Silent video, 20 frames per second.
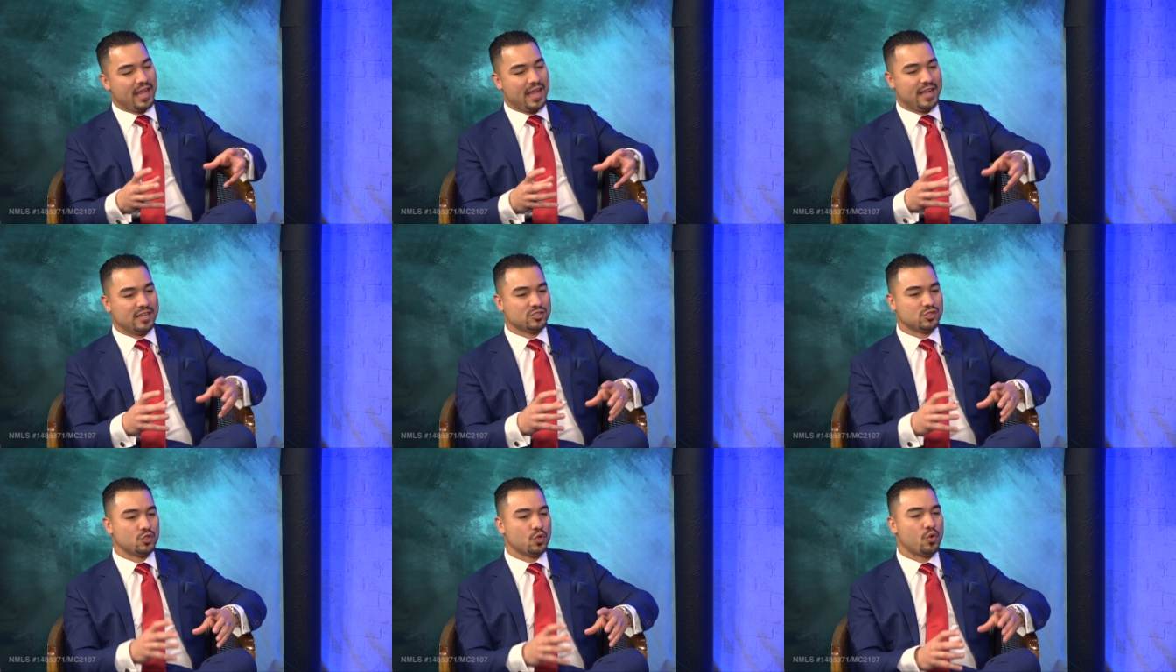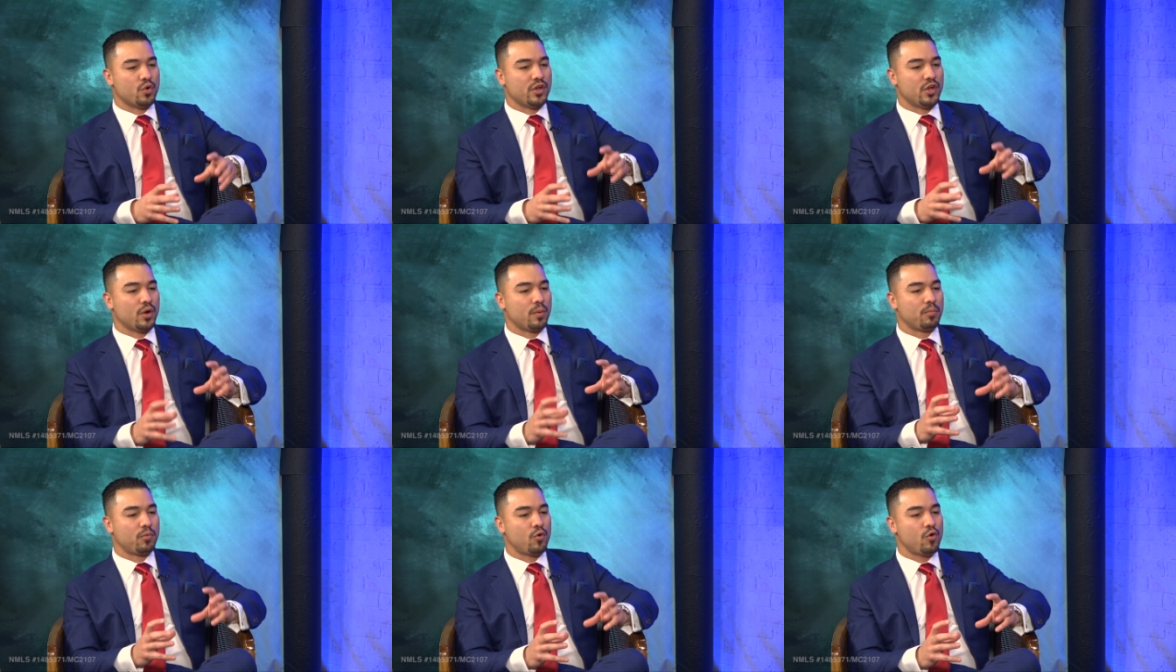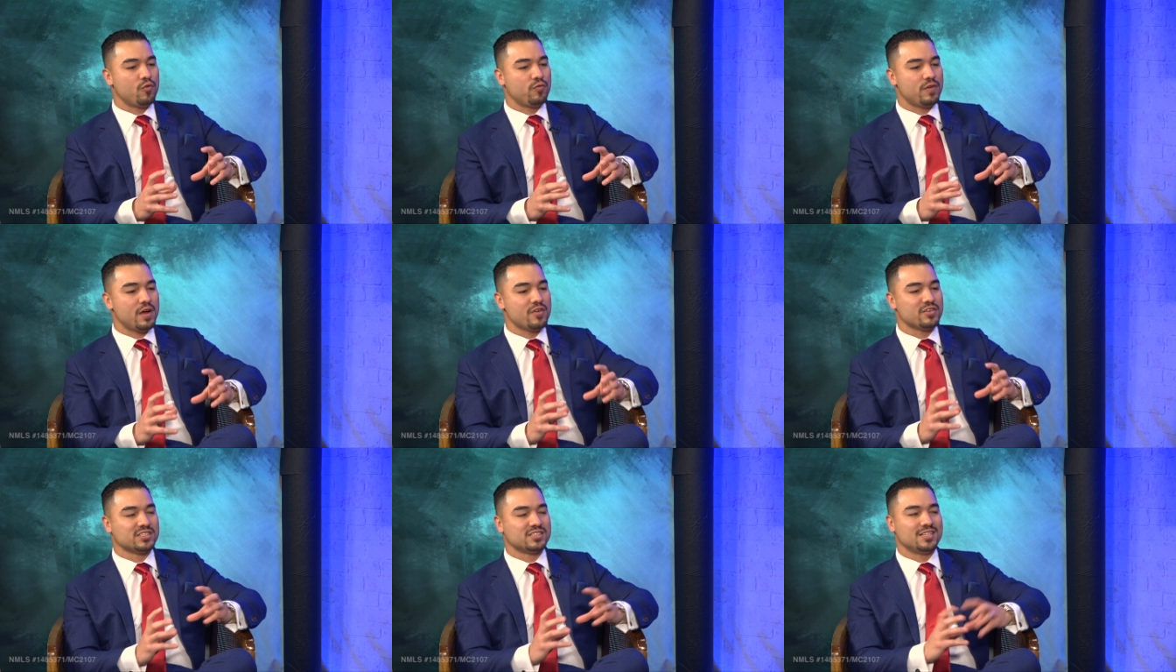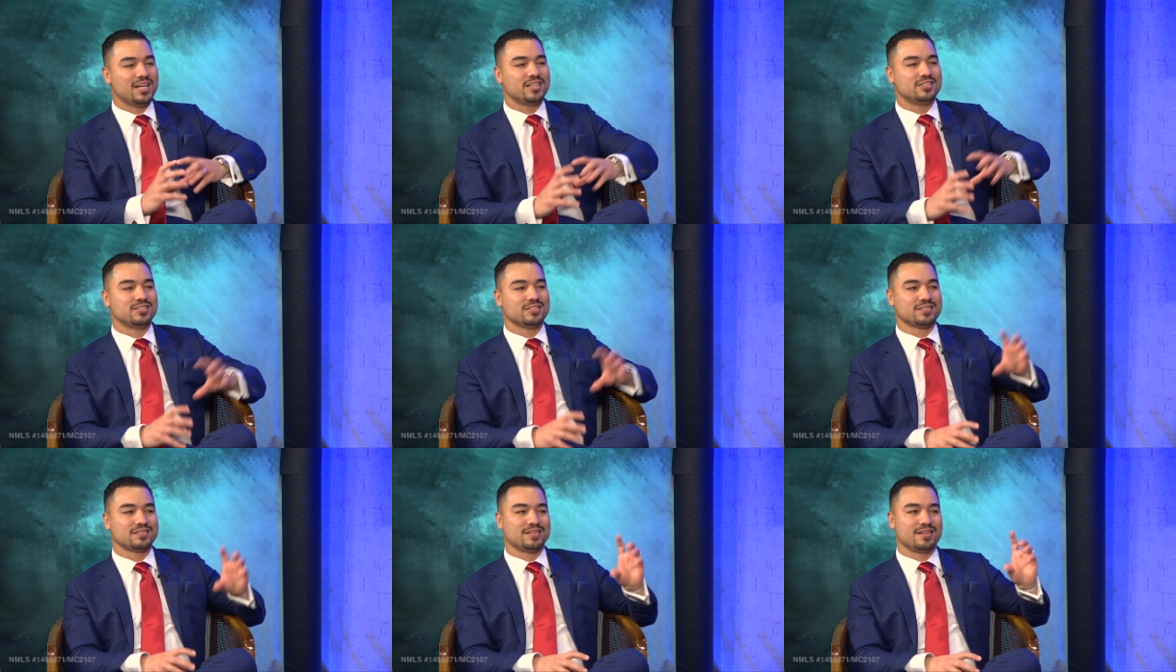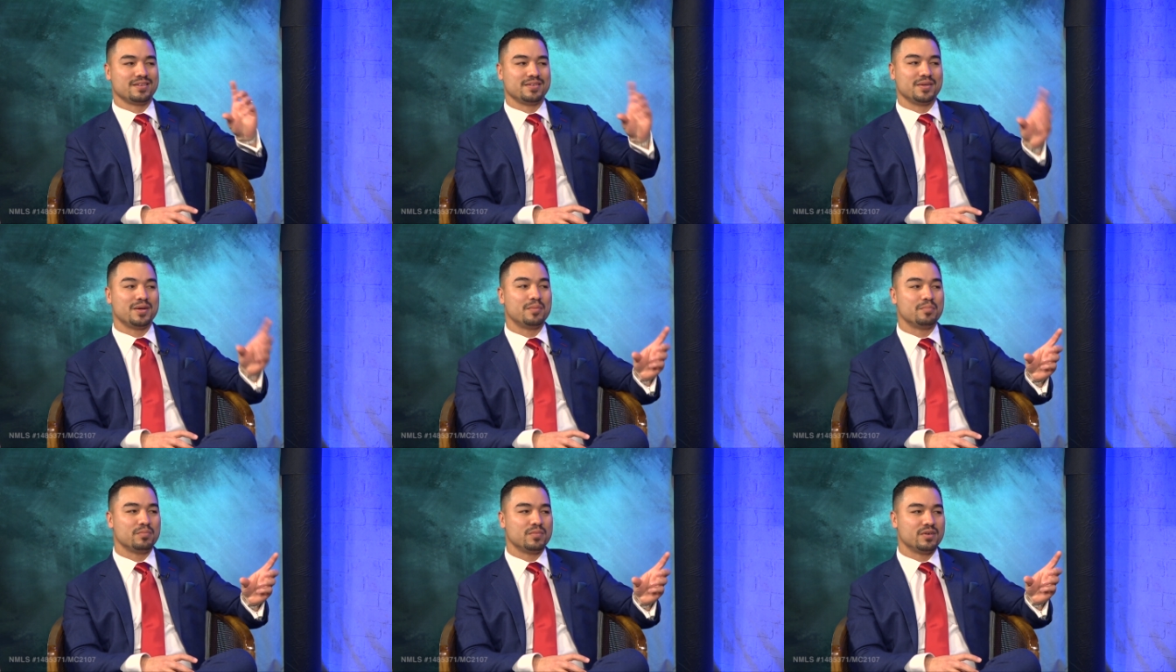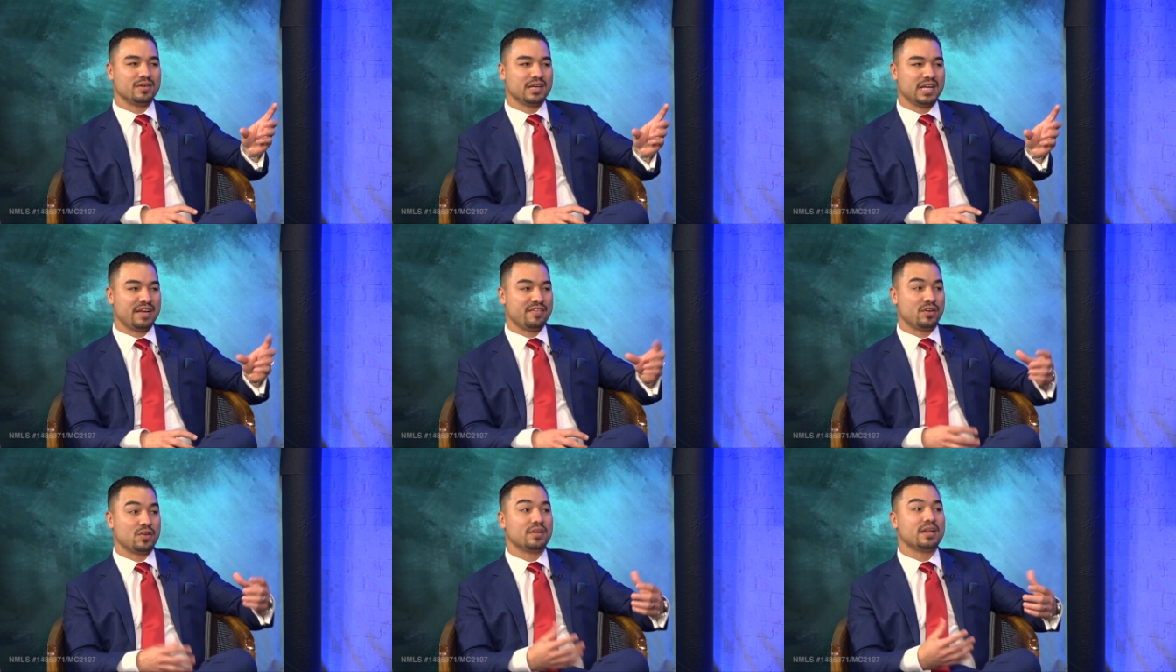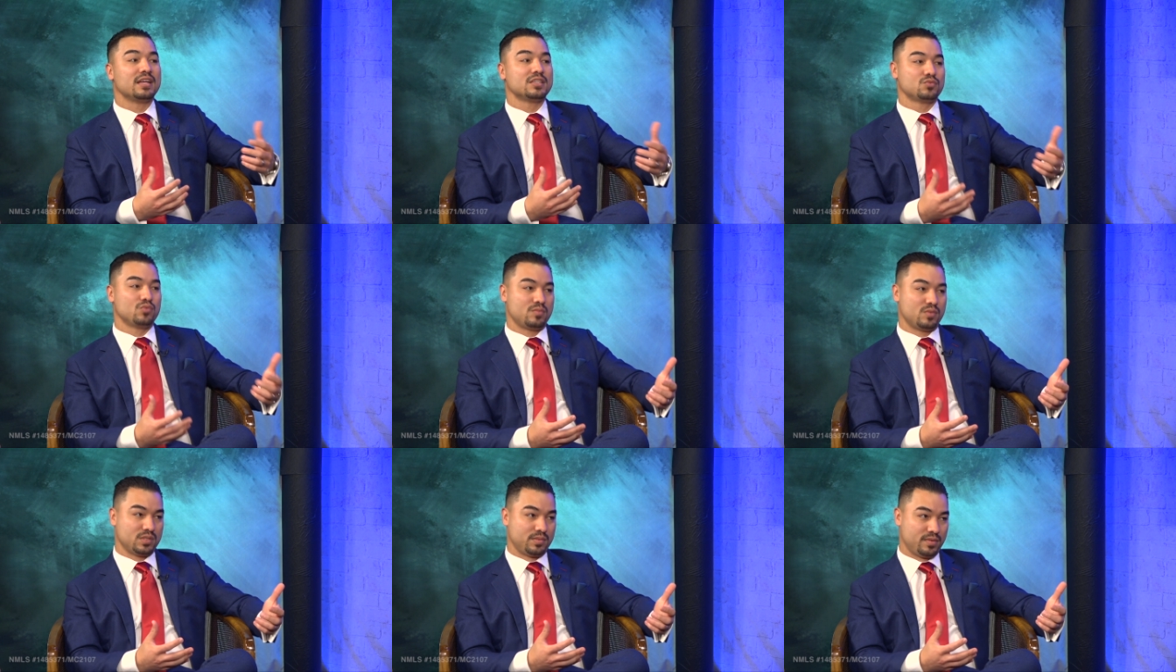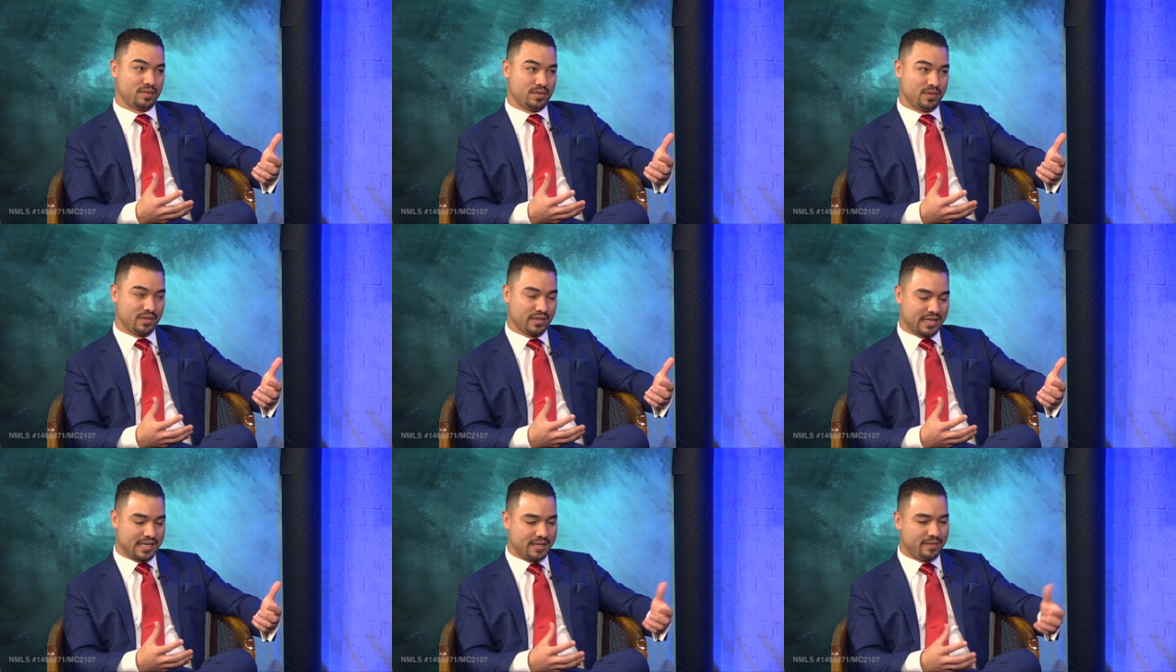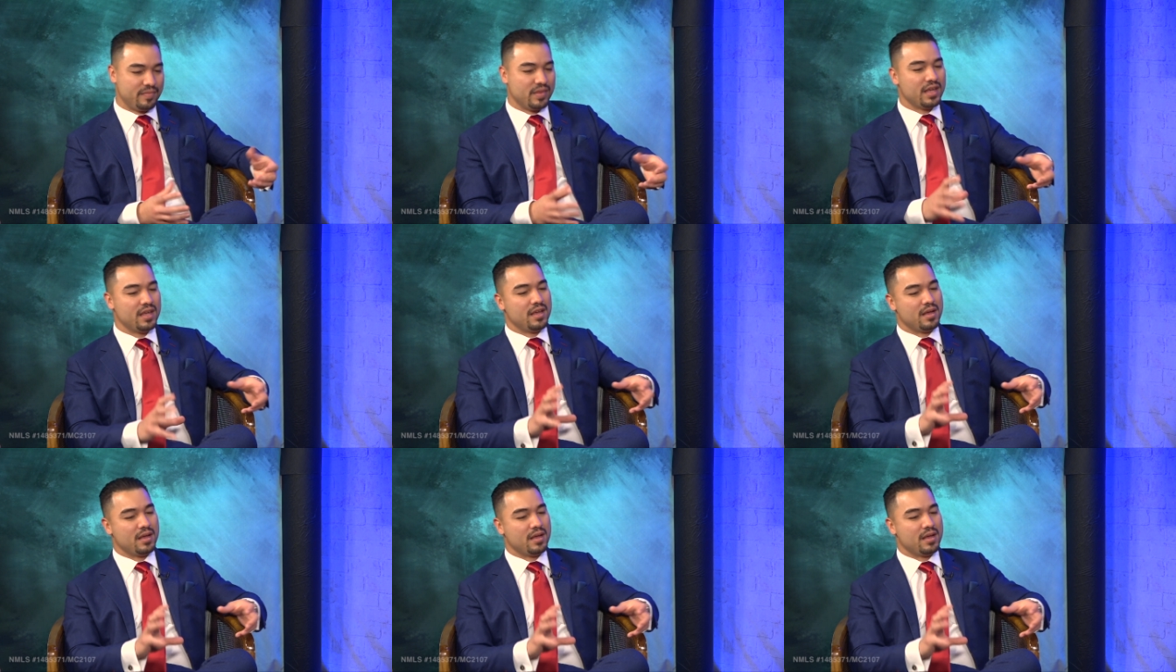And so your profile is not just a number, even though that's what most people look at,